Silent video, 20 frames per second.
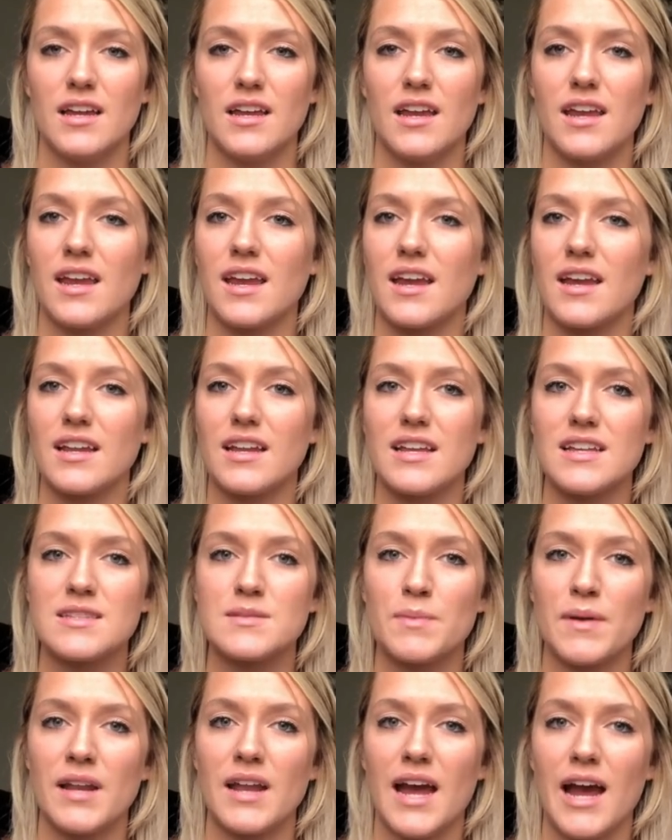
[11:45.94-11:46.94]
And it's
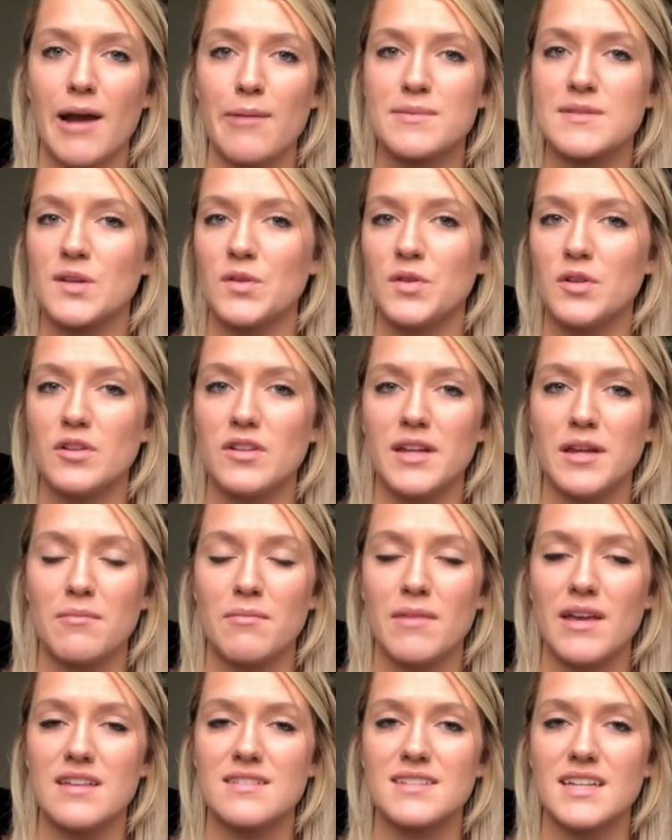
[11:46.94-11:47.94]
been absolutely
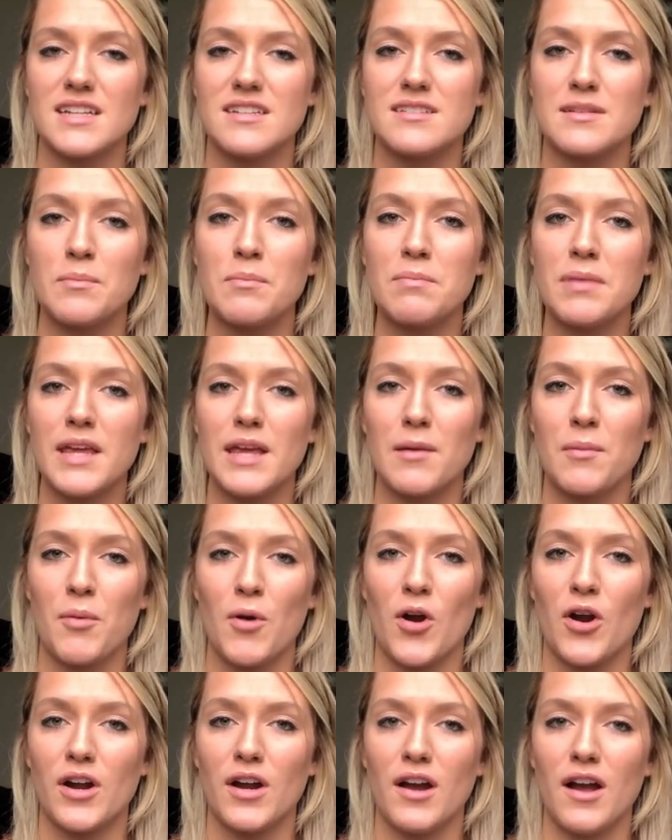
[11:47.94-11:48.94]
amazing to be a
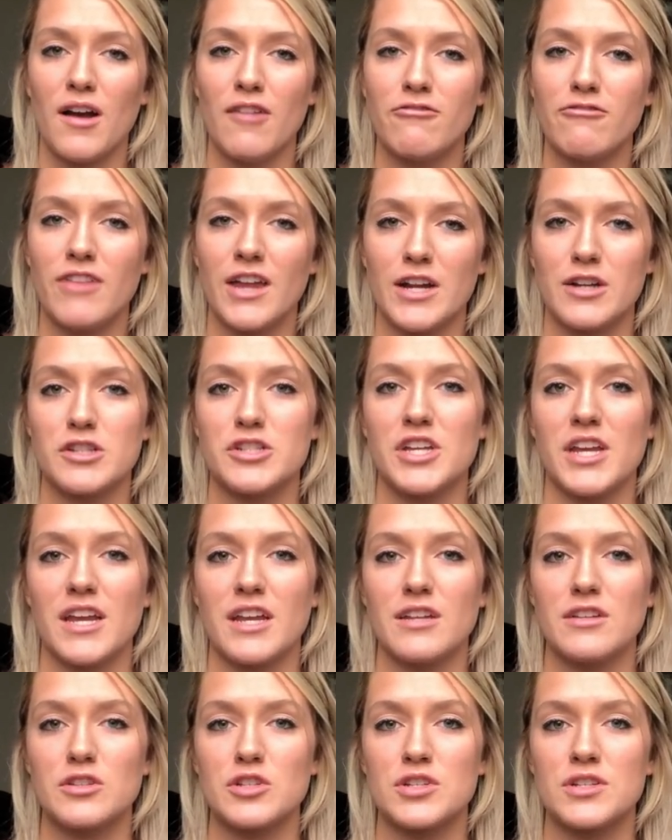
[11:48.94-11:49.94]
part of their
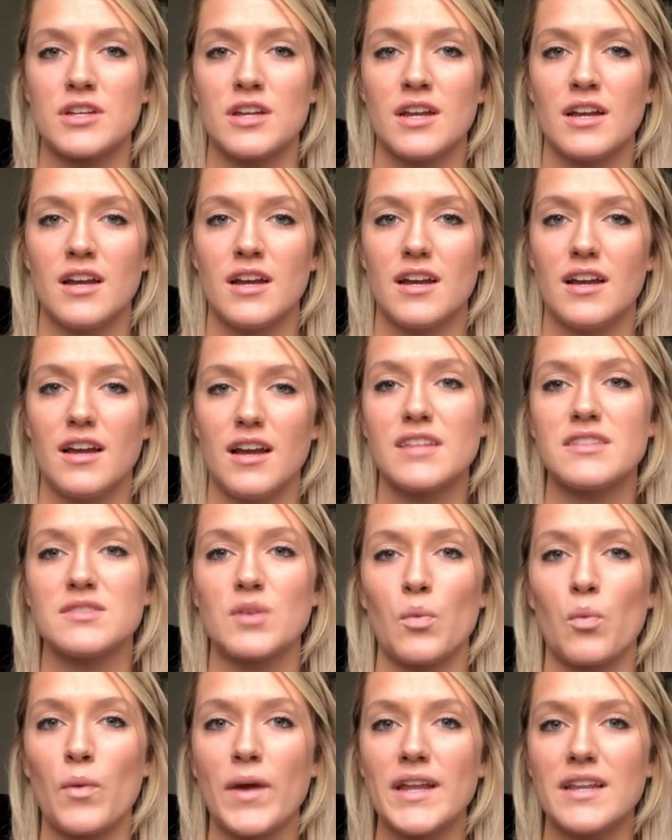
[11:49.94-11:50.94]
change. Get to
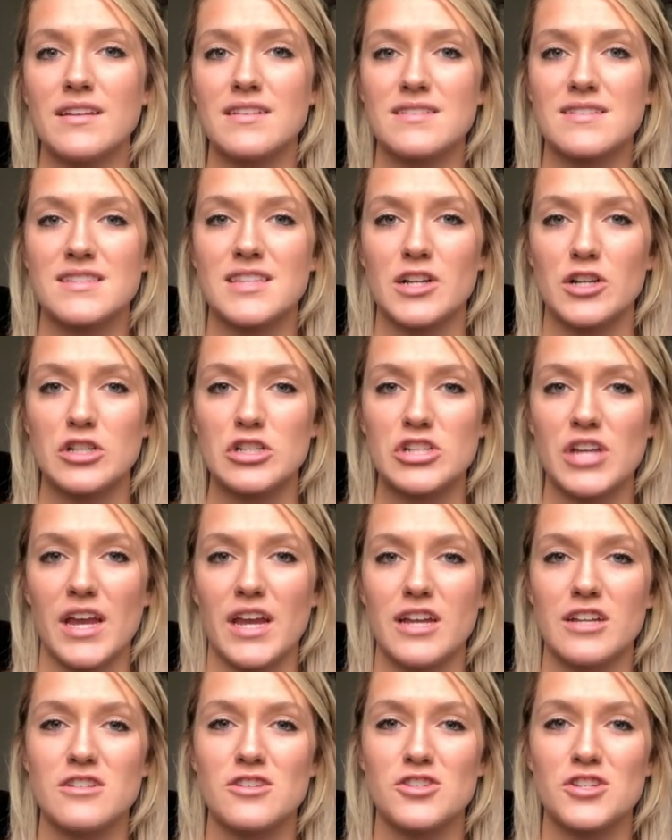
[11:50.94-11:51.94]
witness their
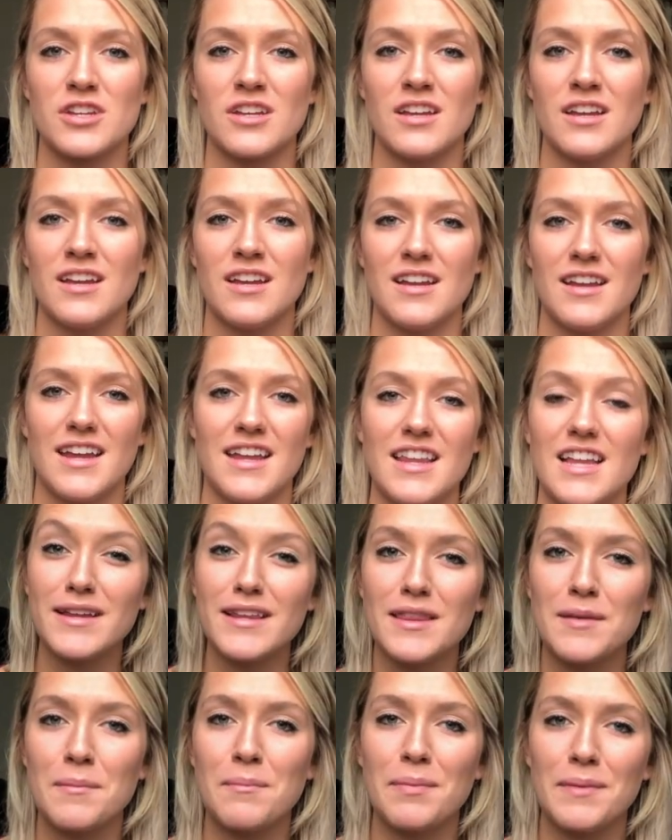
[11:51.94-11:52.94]
change. And really
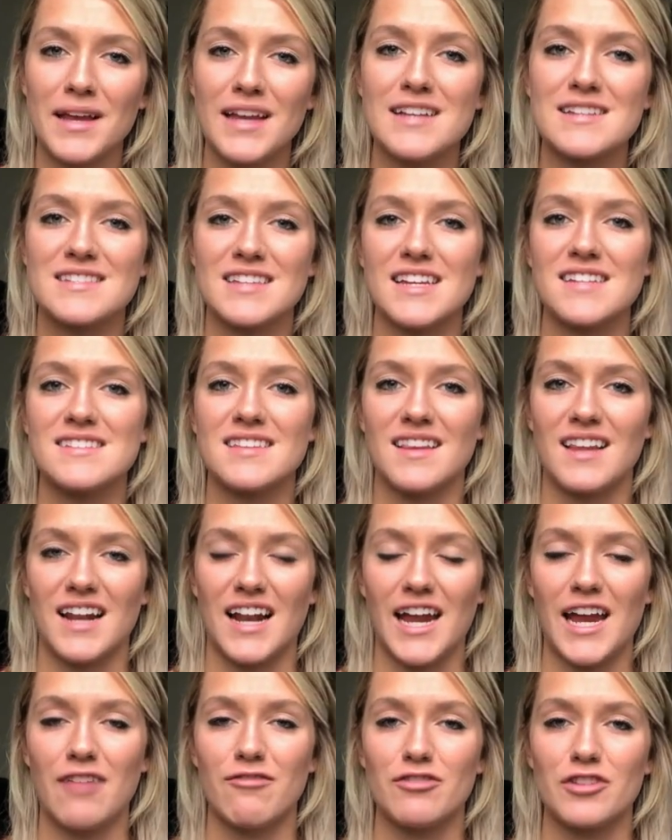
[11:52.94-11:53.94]
the biggest lesson that
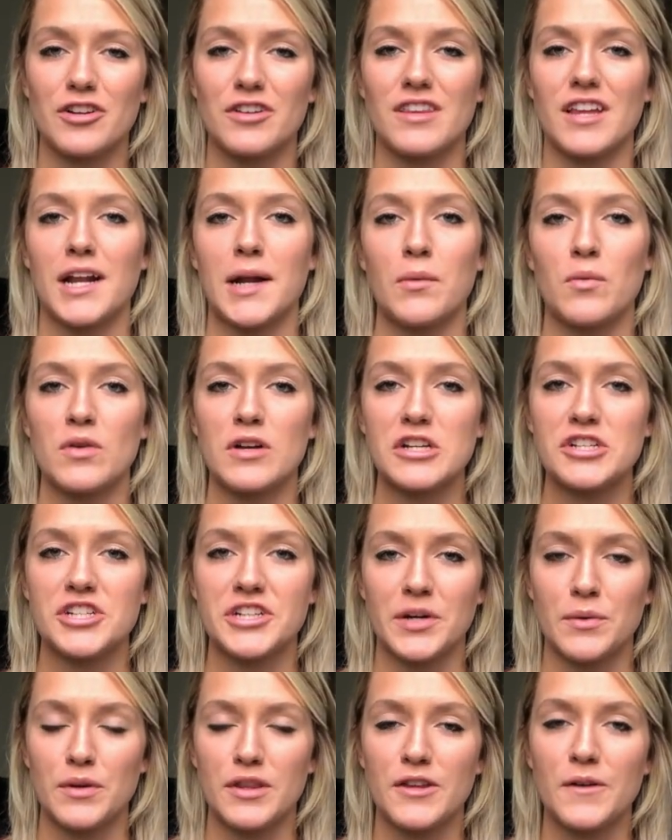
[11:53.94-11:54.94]
I have learned that I want to
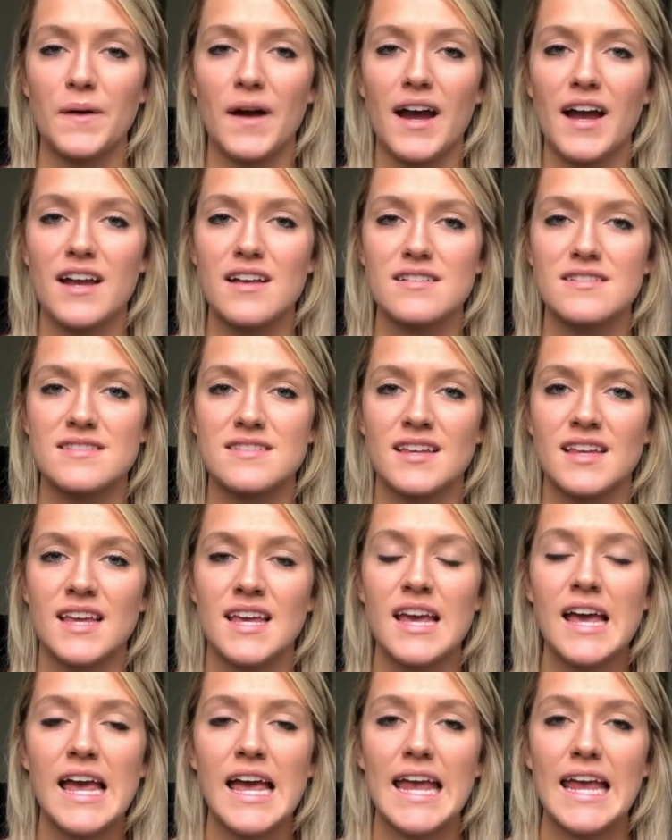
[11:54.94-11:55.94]
share with you guys
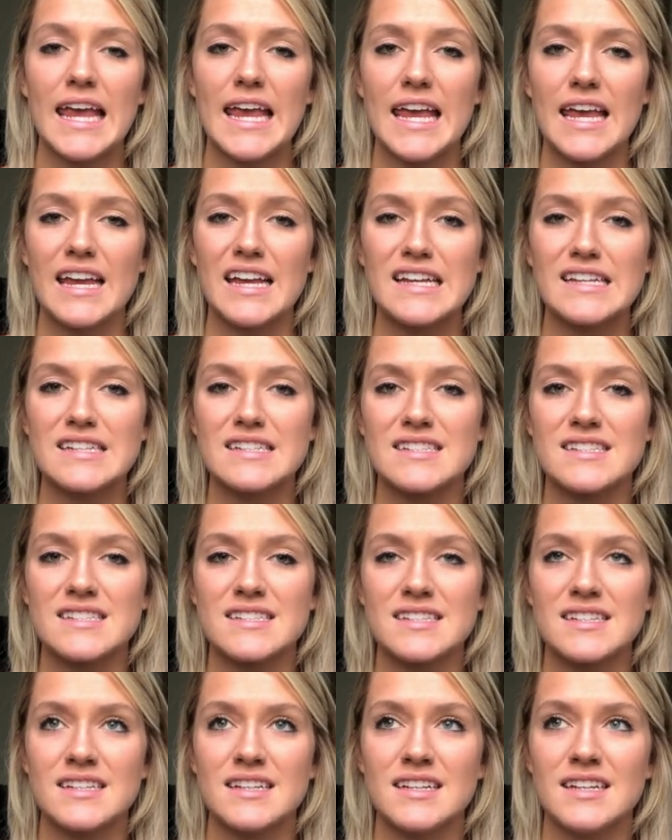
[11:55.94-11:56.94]

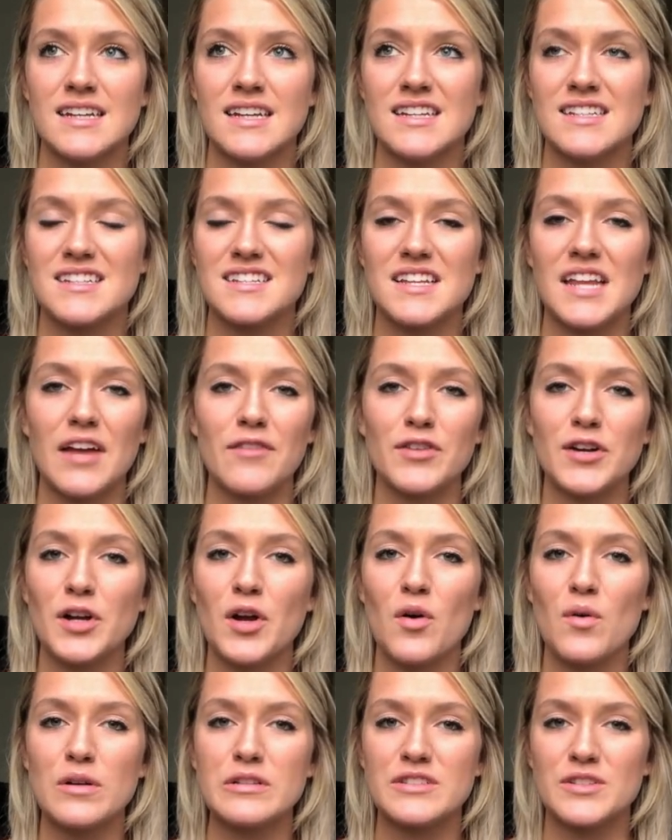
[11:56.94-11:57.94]
is to never
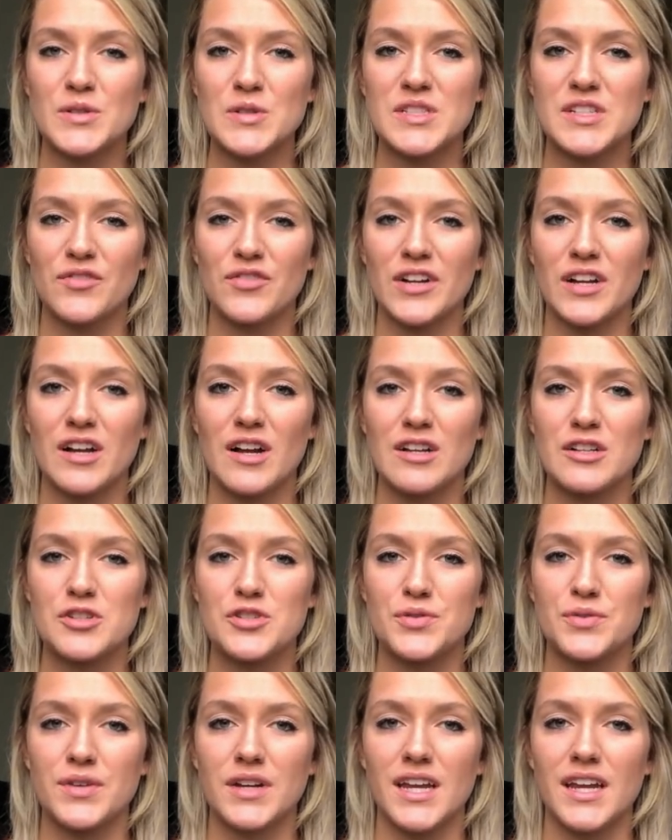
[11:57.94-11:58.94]
go into a different
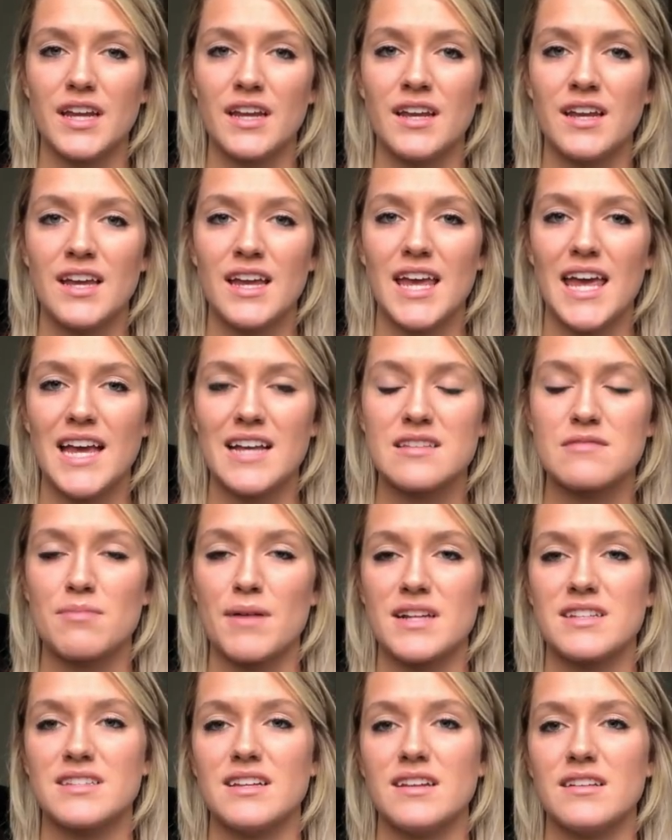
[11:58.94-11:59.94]
country
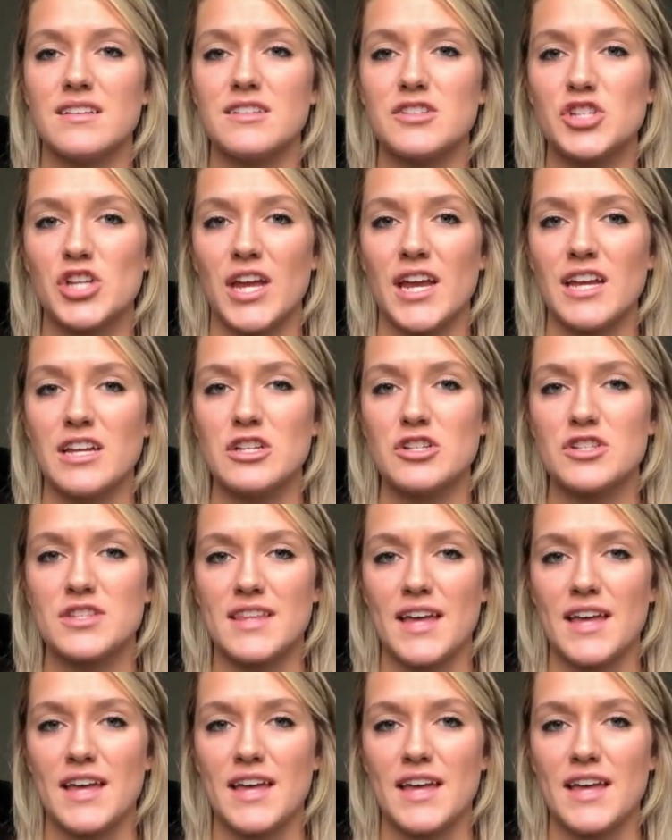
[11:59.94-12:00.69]
expecting to change